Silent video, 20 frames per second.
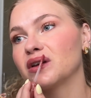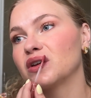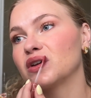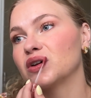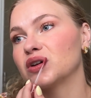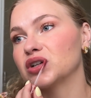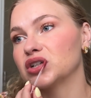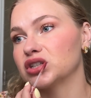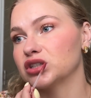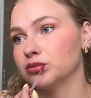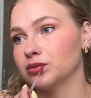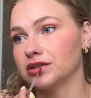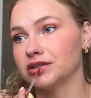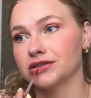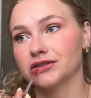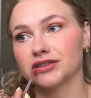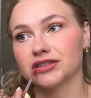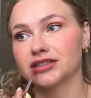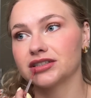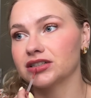which smells
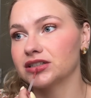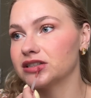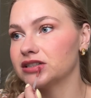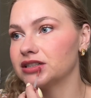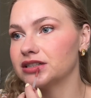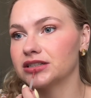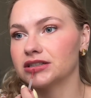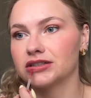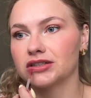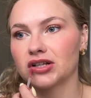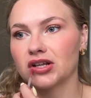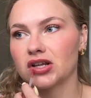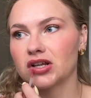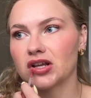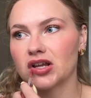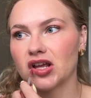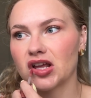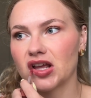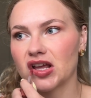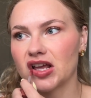really good.
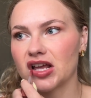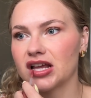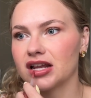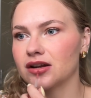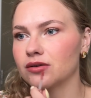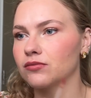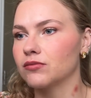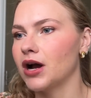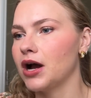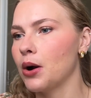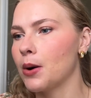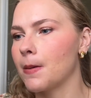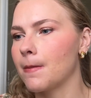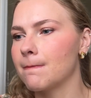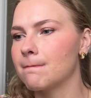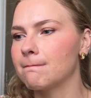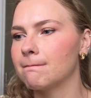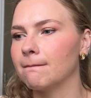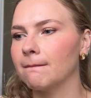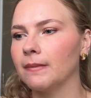And wow,
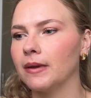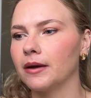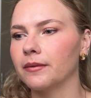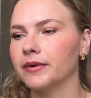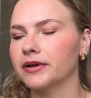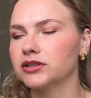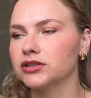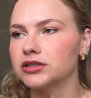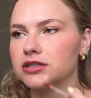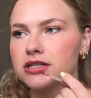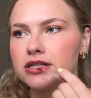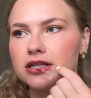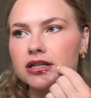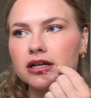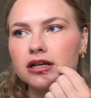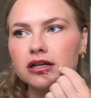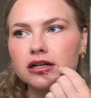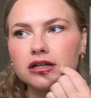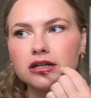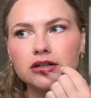that matches
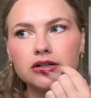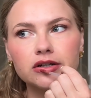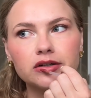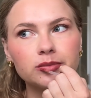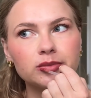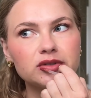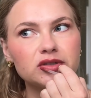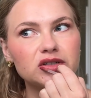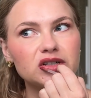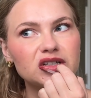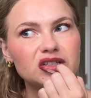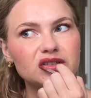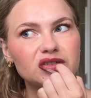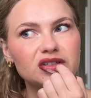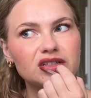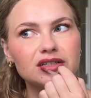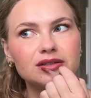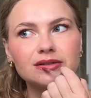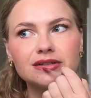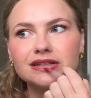that color of my dress
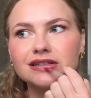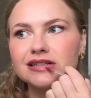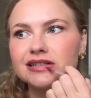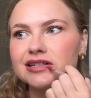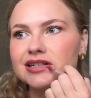really well.